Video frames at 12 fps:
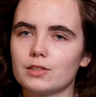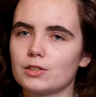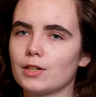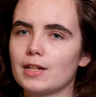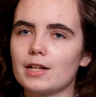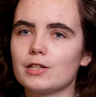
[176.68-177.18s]
such
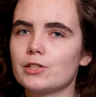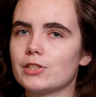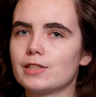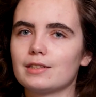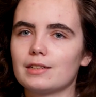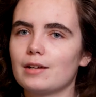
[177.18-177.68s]
great
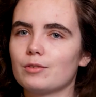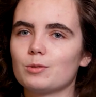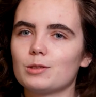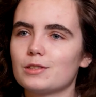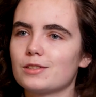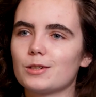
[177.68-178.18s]
energy and
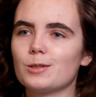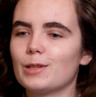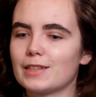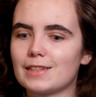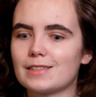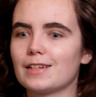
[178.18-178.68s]
everyone is so
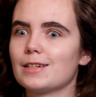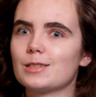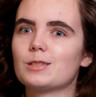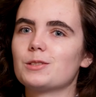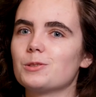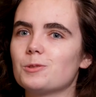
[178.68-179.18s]
like
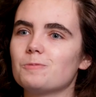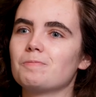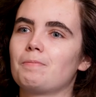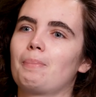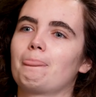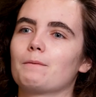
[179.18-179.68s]
excited to
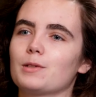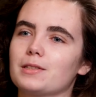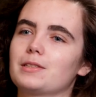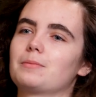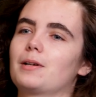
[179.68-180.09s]
work on their